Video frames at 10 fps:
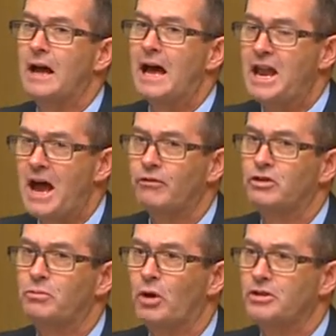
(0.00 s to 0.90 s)
enough
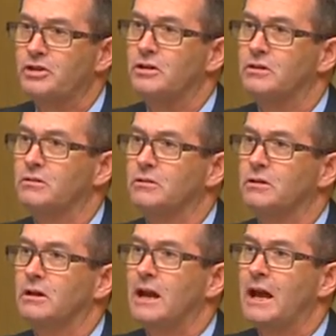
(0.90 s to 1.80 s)
deposit
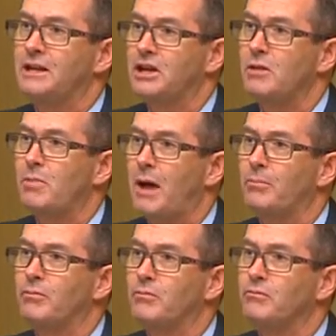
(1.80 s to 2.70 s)
and keep
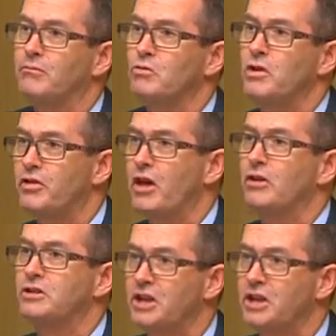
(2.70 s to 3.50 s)
up with those